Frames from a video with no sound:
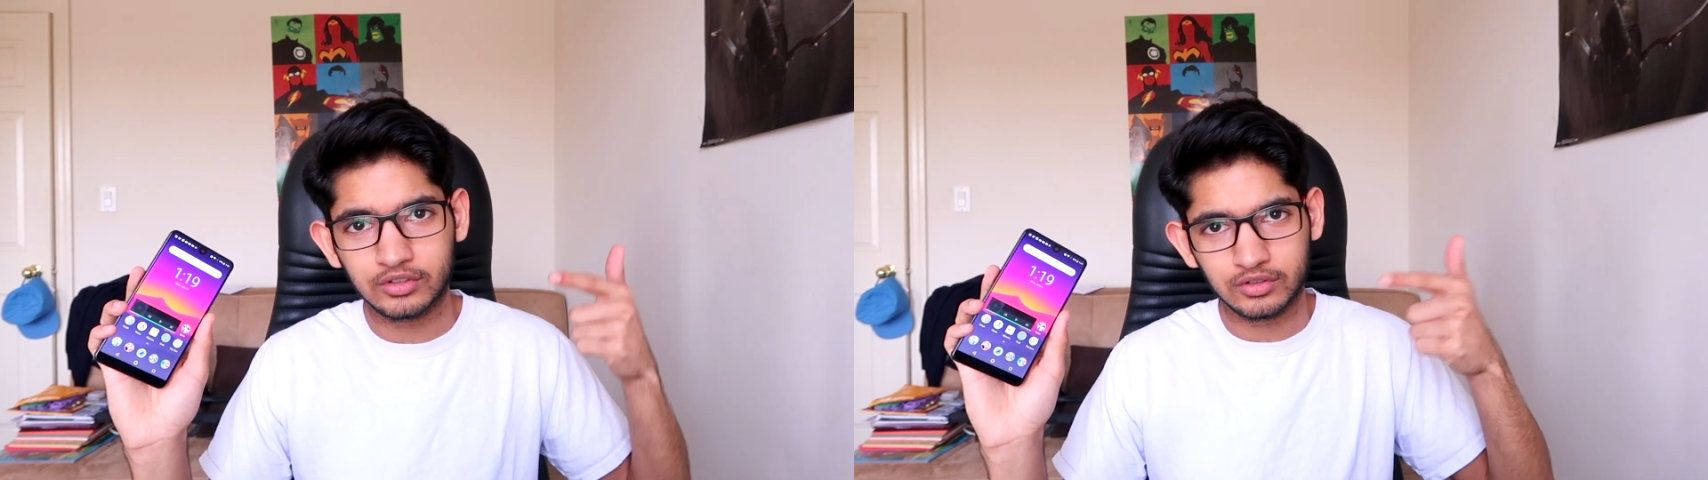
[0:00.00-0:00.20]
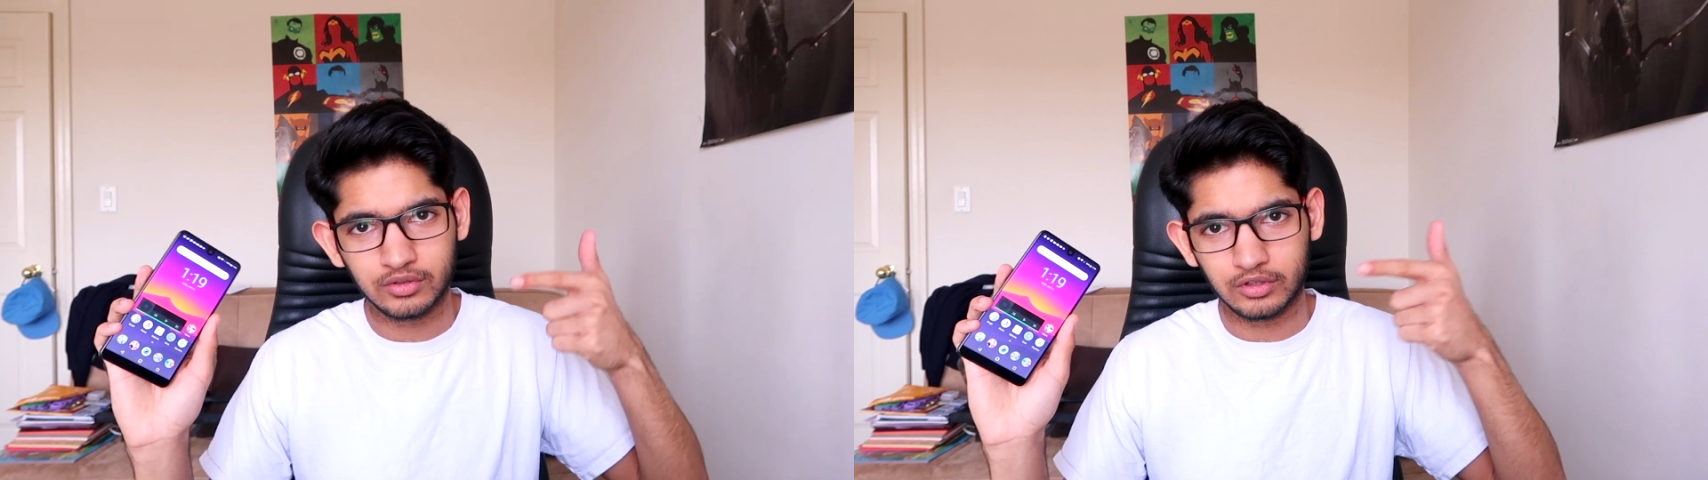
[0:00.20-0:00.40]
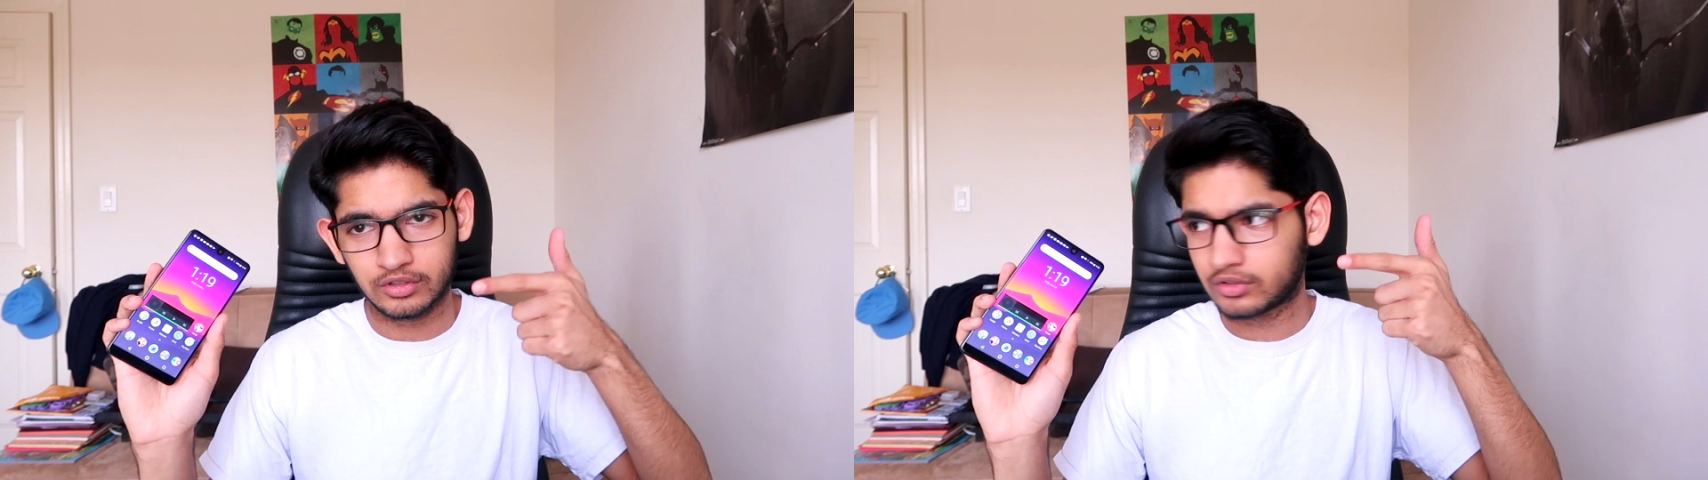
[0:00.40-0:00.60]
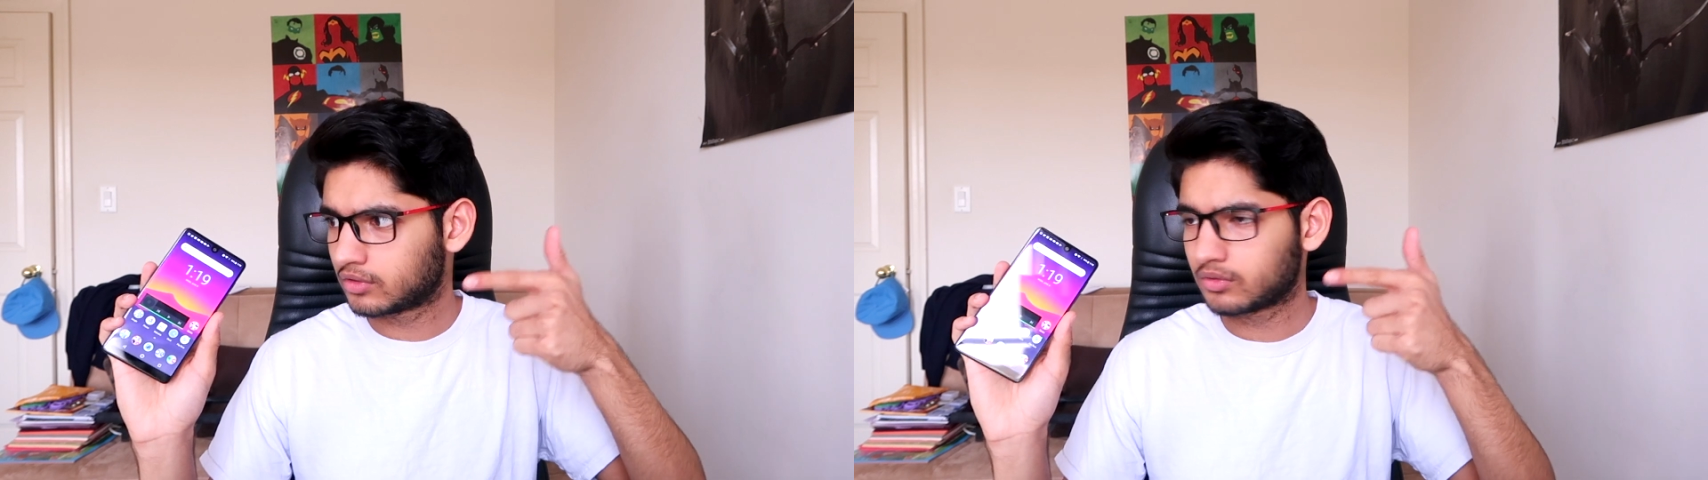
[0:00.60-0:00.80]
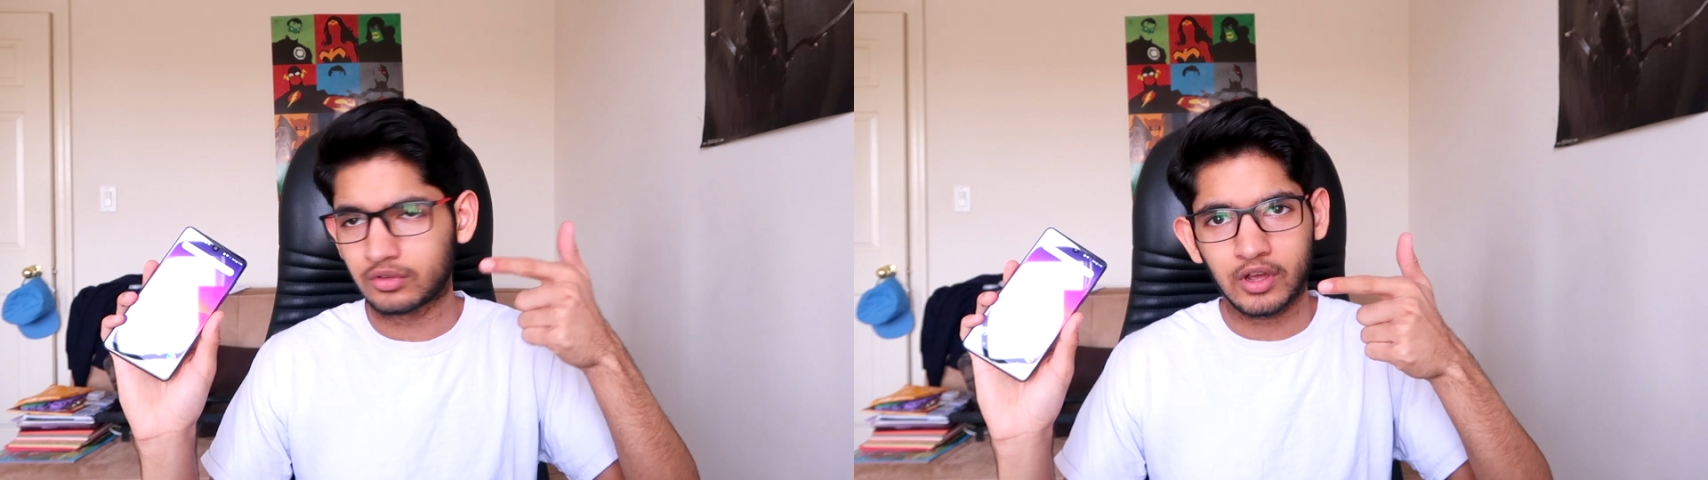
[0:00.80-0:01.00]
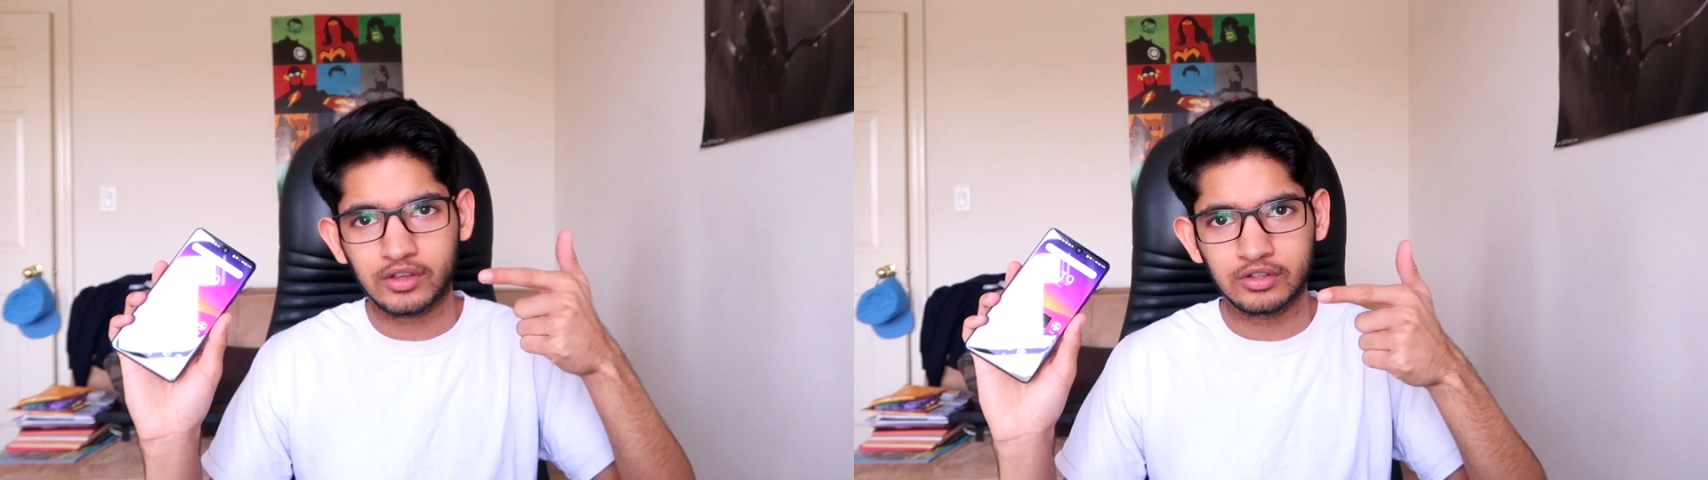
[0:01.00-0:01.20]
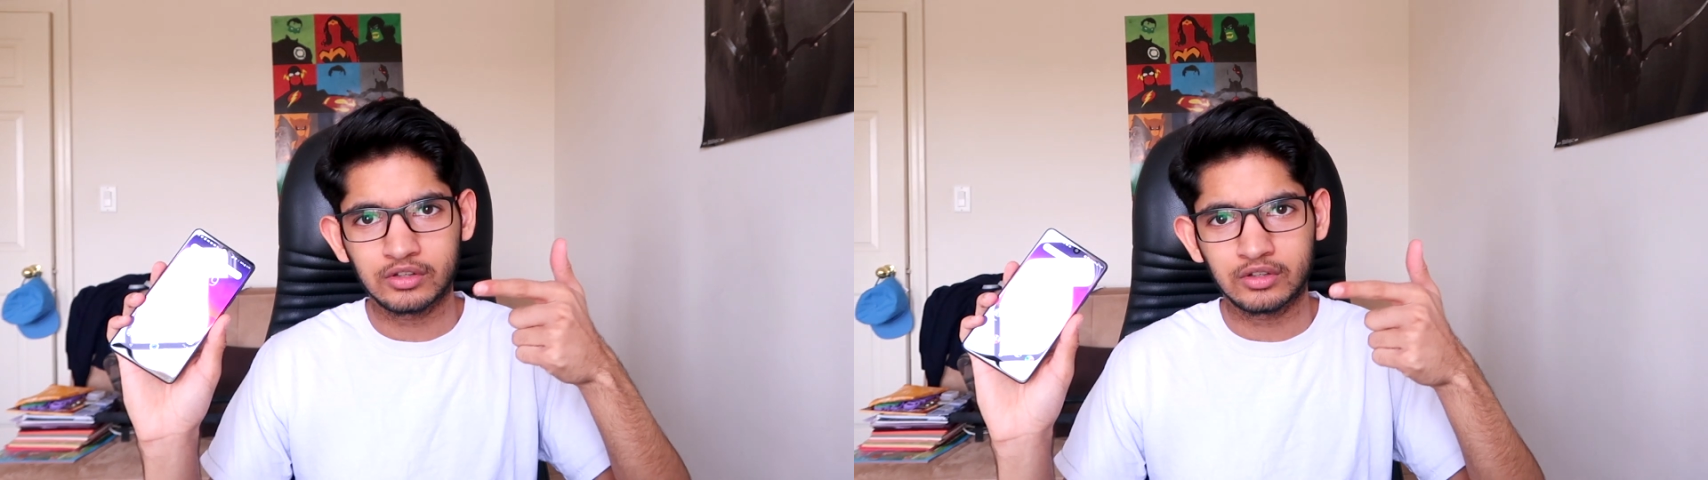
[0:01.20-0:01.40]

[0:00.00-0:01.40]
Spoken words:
this is not